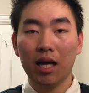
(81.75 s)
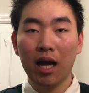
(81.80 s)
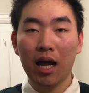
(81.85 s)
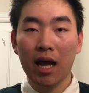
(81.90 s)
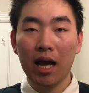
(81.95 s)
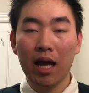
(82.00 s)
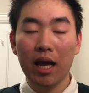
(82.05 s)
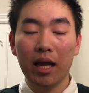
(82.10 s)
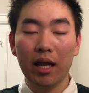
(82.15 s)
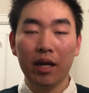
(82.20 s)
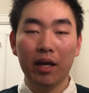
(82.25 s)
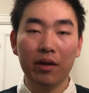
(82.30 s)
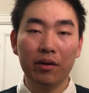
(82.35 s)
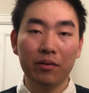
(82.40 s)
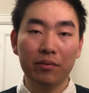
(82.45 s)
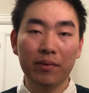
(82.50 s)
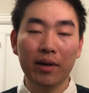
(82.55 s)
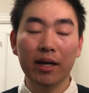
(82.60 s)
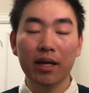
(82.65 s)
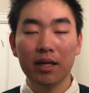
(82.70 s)
I
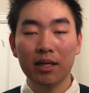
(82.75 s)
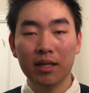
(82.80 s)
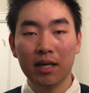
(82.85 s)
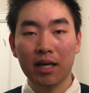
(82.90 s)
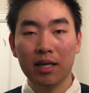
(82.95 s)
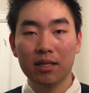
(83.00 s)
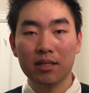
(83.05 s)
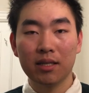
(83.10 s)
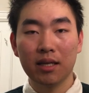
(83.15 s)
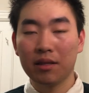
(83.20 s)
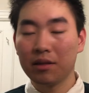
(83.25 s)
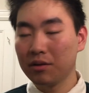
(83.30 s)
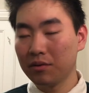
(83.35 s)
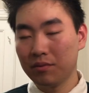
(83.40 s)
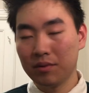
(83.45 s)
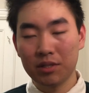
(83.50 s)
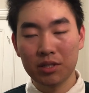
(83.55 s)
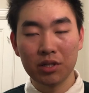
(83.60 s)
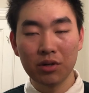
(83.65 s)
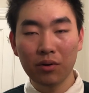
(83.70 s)
recognized that there
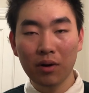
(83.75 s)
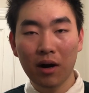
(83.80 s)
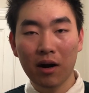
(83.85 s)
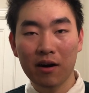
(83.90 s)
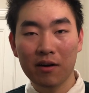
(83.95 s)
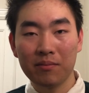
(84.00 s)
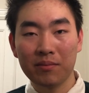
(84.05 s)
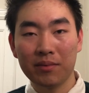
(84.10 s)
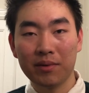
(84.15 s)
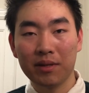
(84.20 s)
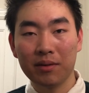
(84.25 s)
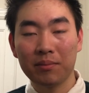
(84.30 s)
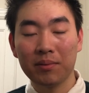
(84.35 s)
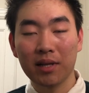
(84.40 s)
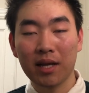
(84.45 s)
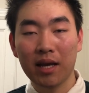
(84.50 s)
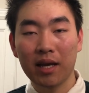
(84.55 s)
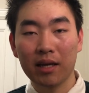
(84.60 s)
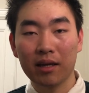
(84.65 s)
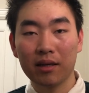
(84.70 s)
was no harm in
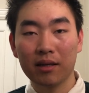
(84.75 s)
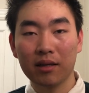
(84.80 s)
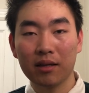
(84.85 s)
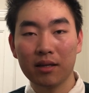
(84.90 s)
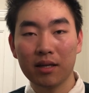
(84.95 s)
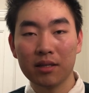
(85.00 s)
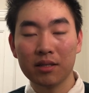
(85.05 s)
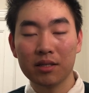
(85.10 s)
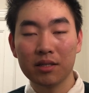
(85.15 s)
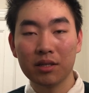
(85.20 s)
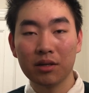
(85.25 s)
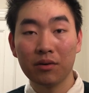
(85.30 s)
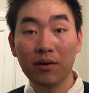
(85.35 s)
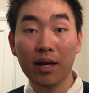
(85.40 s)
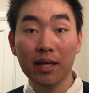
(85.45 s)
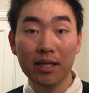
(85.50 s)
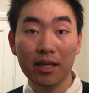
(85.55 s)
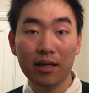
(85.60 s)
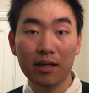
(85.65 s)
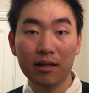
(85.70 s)
applying, and so
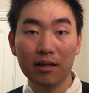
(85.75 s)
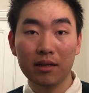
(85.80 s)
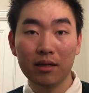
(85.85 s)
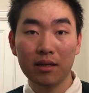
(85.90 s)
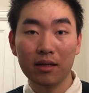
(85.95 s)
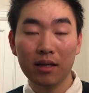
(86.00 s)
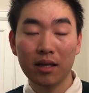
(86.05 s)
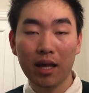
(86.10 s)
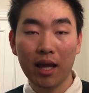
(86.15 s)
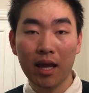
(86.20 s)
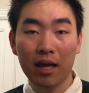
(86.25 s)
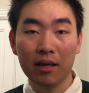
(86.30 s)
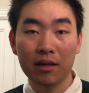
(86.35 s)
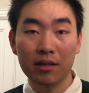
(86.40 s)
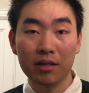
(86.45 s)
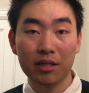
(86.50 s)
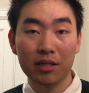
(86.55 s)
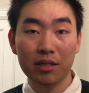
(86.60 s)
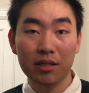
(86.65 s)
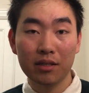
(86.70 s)
I did.
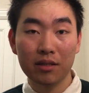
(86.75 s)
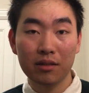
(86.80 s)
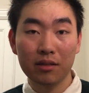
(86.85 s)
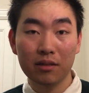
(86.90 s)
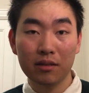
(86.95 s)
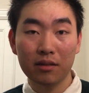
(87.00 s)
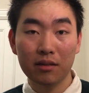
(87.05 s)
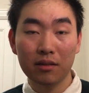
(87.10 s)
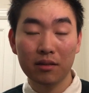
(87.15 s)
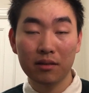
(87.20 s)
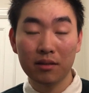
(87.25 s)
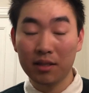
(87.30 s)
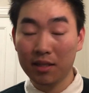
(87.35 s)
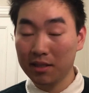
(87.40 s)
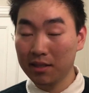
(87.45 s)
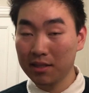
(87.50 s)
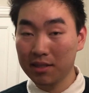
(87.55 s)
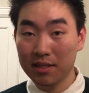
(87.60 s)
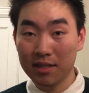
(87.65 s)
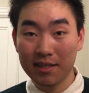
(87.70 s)
And
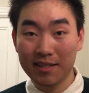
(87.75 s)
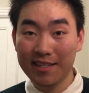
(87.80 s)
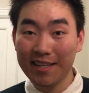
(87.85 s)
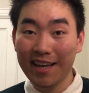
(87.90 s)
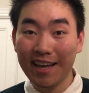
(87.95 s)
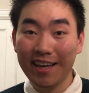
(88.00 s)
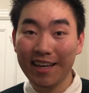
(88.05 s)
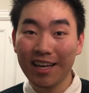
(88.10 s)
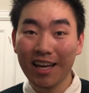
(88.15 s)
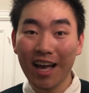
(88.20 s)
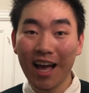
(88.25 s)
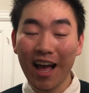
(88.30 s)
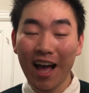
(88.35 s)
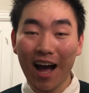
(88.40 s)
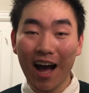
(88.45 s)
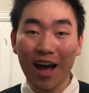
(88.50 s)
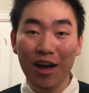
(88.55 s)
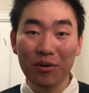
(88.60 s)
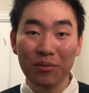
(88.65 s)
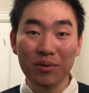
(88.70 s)
needless to say,
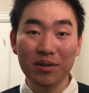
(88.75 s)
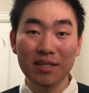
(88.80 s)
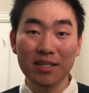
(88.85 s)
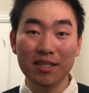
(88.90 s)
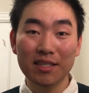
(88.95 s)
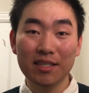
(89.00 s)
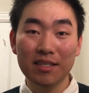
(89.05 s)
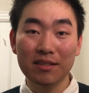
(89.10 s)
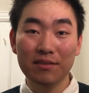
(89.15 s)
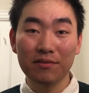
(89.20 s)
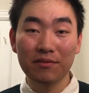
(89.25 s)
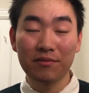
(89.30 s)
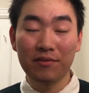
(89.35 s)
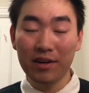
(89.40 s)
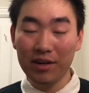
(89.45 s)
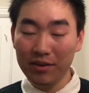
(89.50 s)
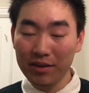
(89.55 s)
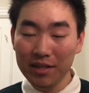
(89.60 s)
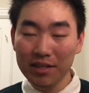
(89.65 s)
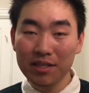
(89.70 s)
I was
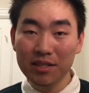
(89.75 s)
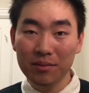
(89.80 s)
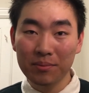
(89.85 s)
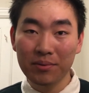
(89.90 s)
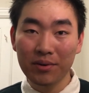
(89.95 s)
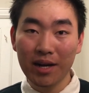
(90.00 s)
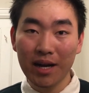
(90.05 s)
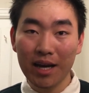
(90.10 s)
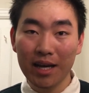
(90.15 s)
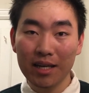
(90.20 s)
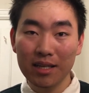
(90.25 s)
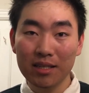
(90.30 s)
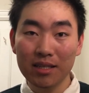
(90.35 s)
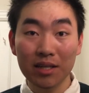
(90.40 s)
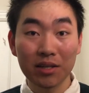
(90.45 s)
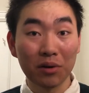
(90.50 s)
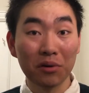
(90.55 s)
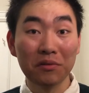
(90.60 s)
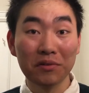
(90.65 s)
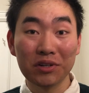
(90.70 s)
very surprised
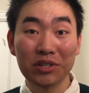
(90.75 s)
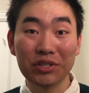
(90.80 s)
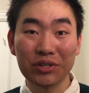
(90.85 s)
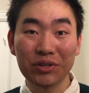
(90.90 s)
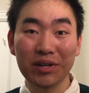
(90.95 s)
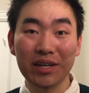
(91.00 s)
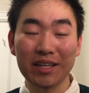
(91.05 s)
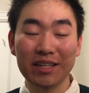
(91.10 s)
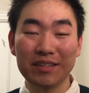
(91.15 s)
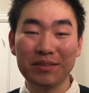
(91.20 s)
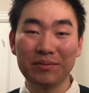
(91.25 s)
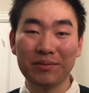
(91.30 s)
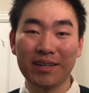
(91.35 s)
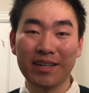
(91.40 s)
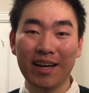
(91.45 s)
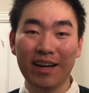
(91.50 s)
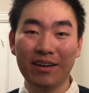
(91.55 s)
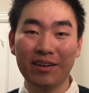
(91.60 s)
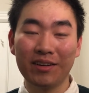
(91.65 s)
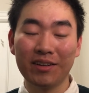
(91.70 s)
and overjoyed
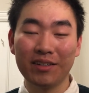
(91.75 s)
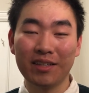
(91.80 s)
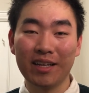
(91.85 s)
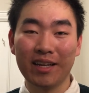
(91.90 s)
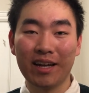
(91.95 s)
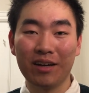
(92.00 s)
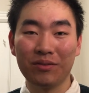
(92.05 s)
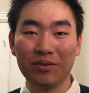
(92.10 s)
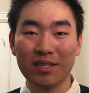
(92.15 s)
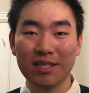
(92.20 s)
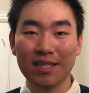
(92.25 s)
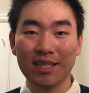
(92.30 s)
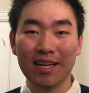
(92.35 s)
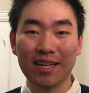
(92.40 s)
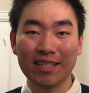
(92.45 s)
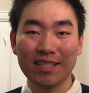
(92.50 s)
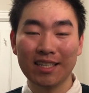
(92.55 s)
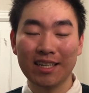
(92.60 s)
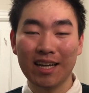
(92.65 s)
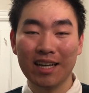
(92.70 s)
when I heard that I was
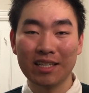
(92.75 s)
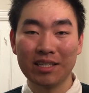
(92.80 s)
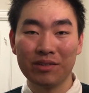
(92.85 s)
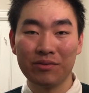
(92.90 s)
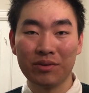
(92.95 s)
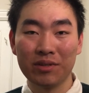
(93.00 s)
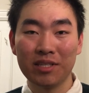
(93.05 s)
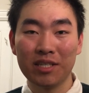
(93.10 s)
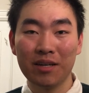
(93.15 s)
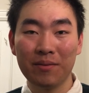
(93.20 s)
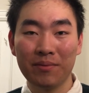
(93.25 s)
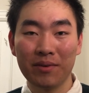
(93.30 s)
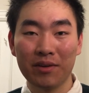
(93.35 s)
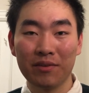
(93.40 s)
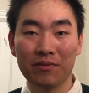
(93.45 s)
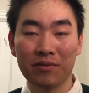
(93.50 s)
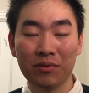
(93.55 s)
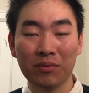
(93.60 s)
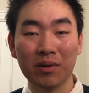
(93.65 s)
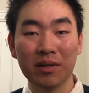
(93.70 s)
selected as a
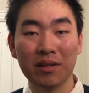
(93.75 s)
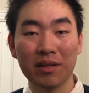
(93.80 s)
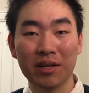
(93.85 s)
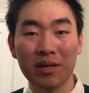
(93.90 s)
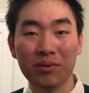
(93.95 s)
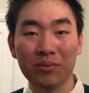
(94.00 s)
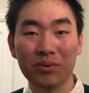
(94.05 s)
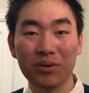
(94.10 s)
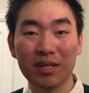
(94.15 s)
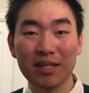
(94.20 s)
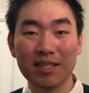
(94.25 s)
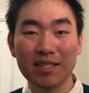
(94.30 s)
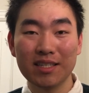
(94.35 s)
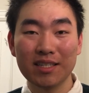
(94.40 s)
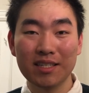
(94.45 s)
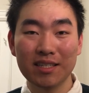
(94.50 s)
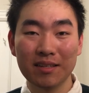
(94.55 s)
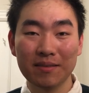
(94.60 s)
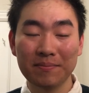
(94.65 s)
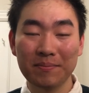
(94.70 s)
recipient for one of the awards.